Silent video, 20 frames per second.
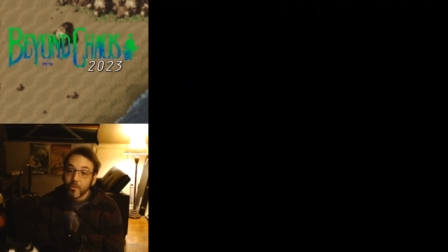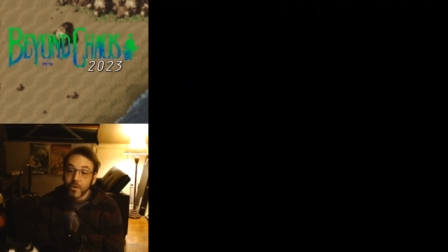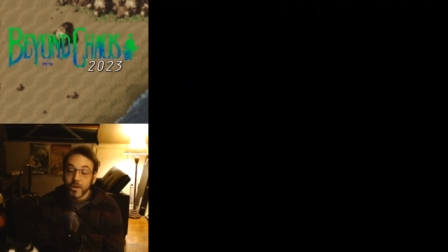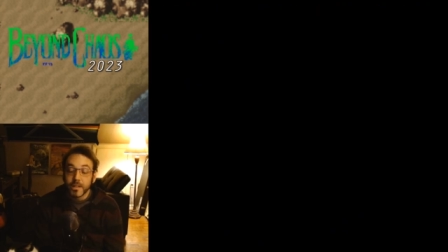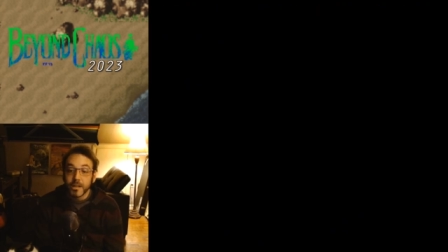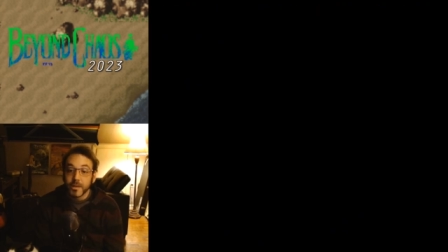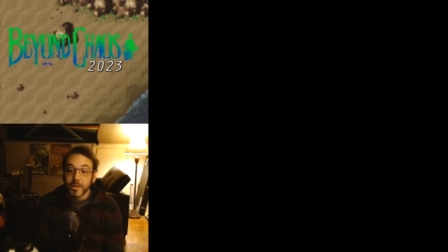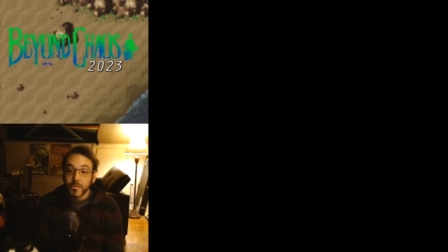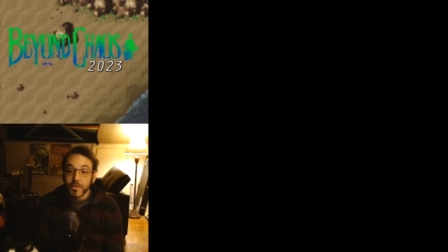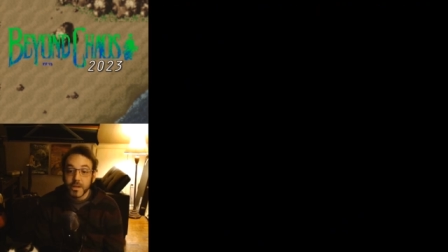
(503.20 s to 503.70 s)

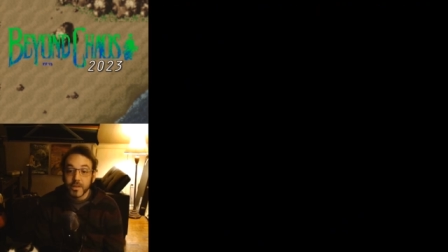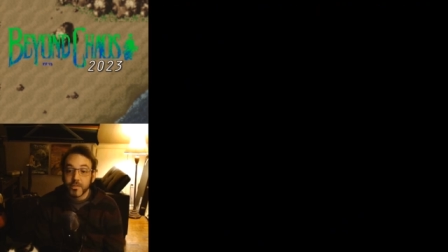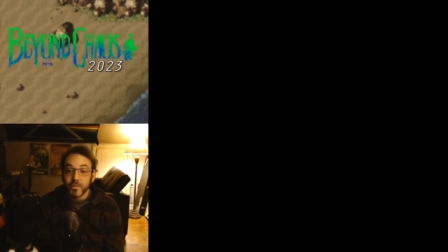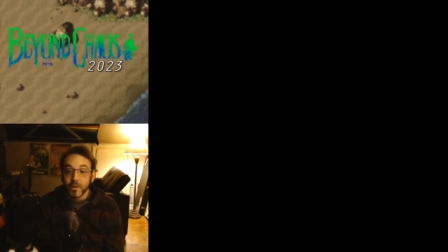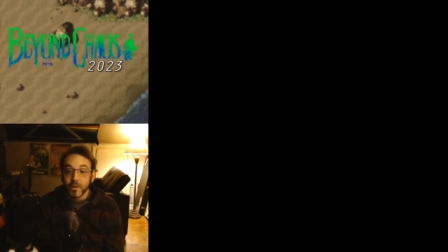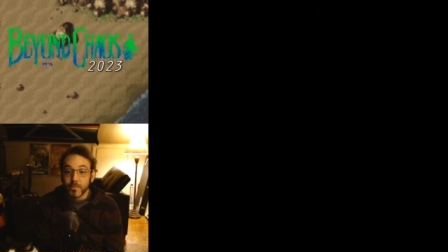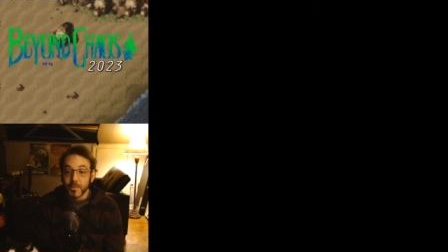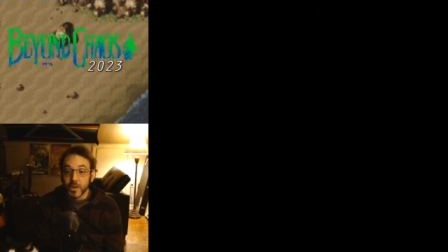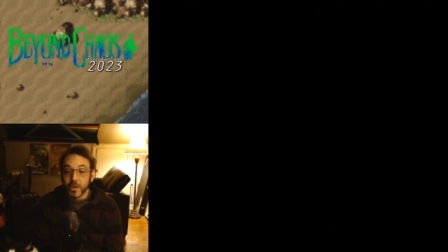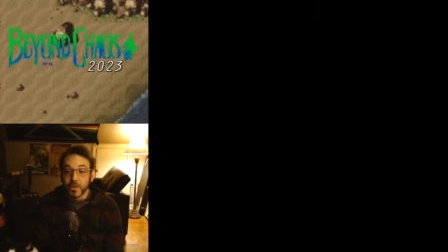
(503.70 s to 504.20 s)
Ridley, please
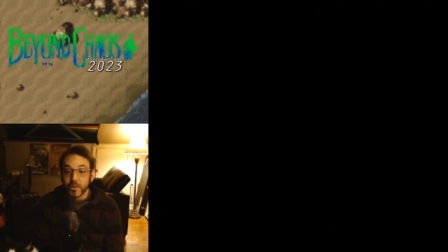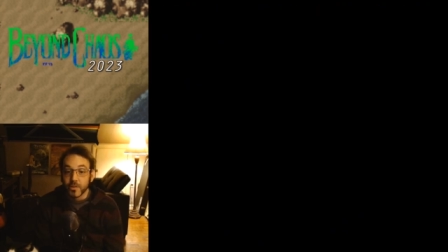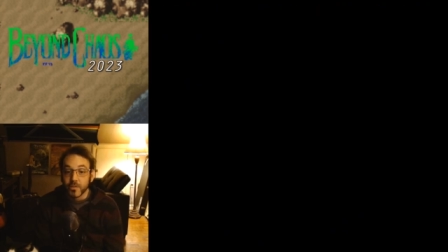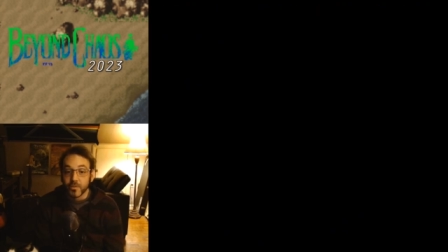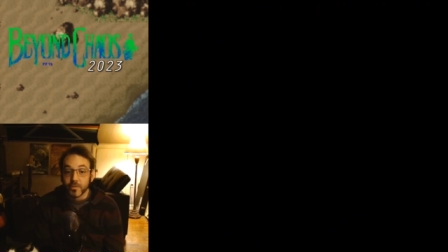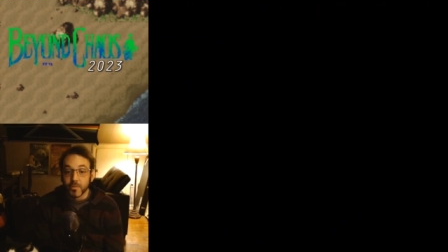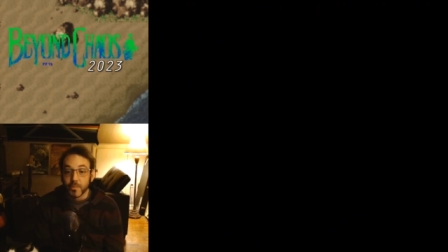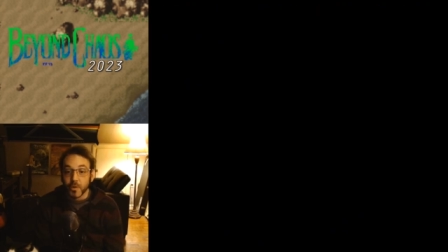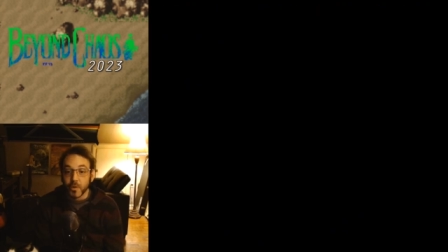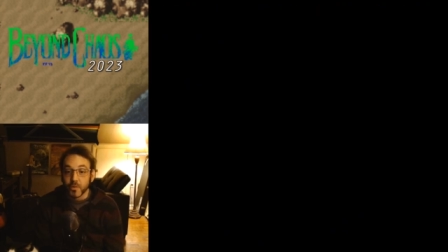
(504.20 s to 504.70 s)
tell me you can
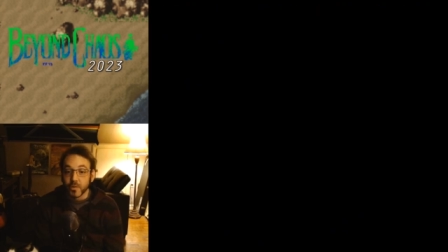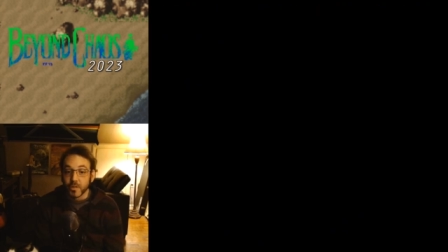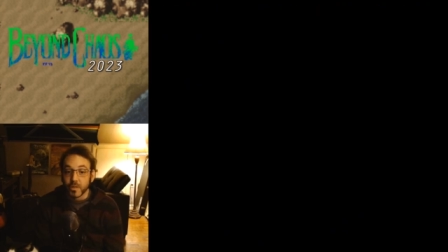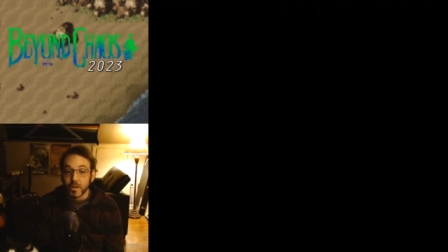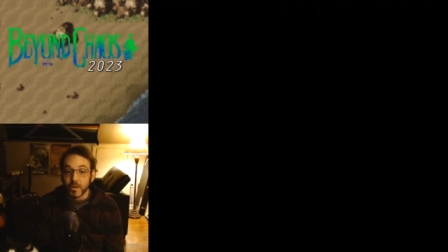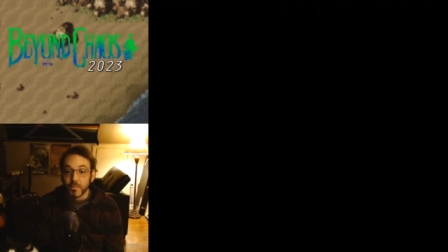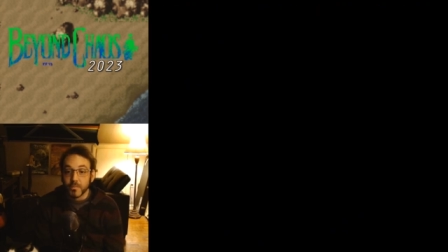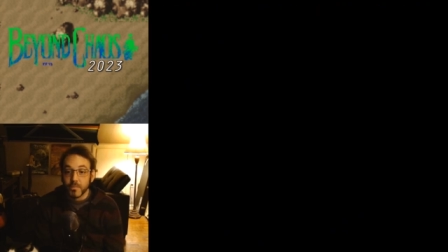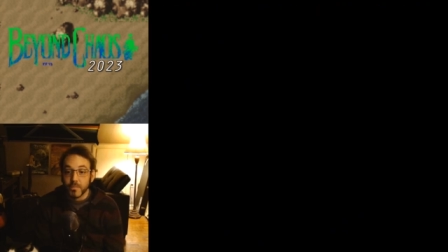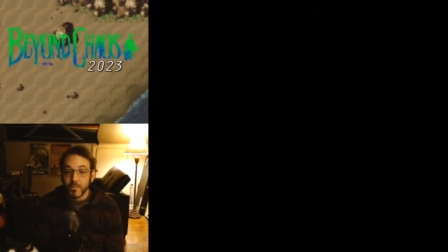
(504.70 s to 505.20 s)
use the bone
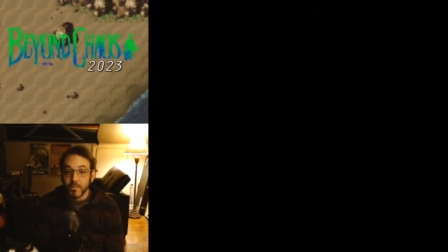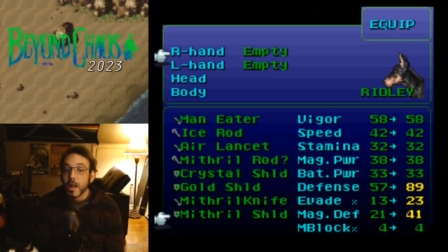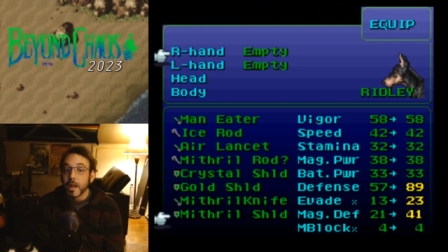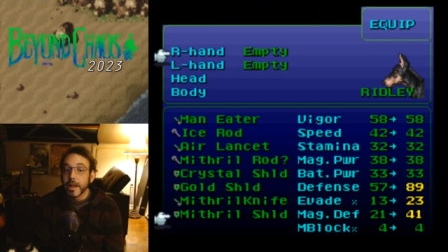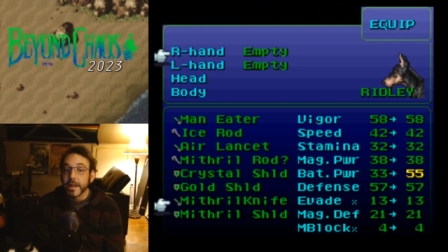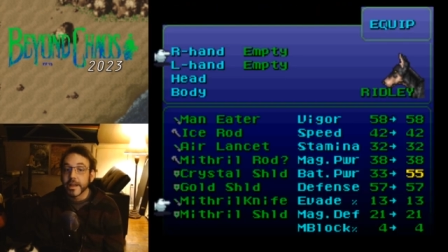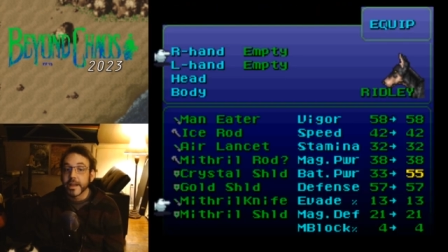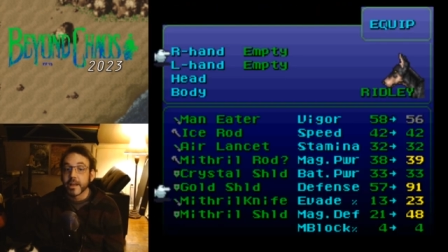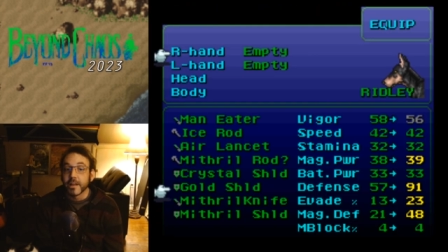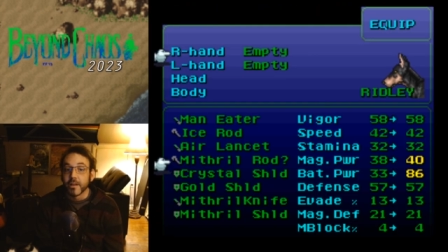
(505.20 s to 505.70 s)
club.
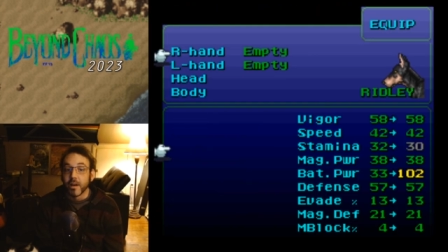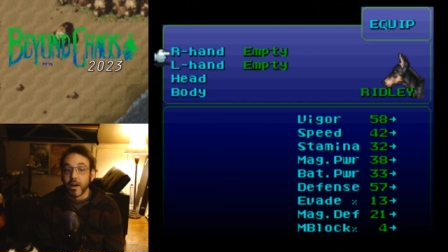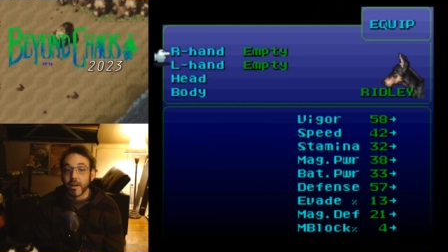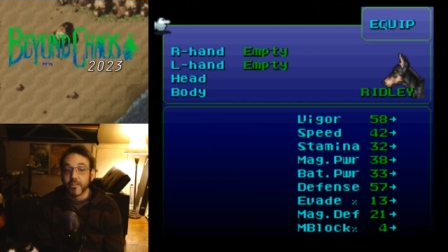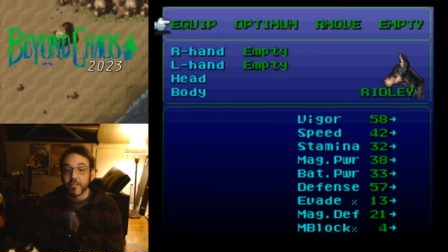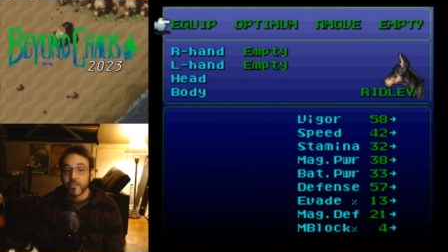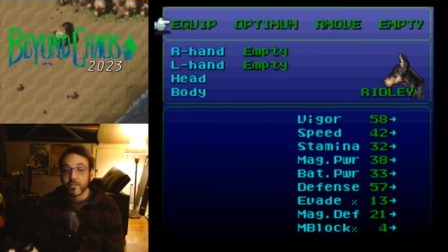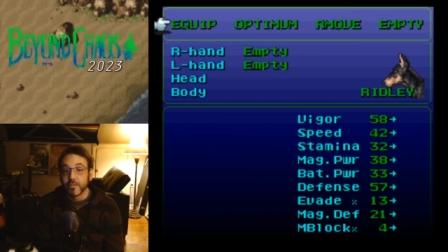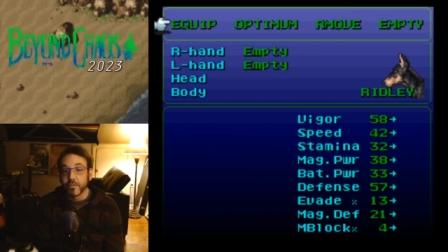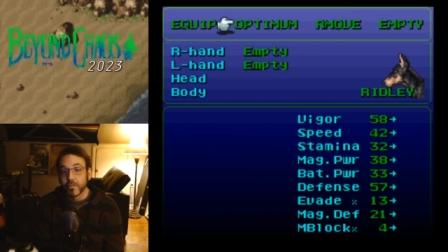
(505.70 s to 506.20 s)
He
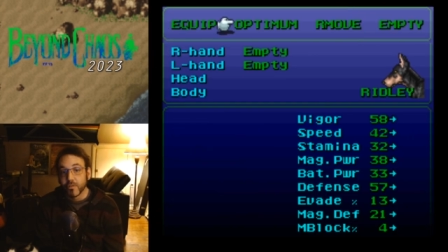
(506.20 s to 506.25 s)
cannot.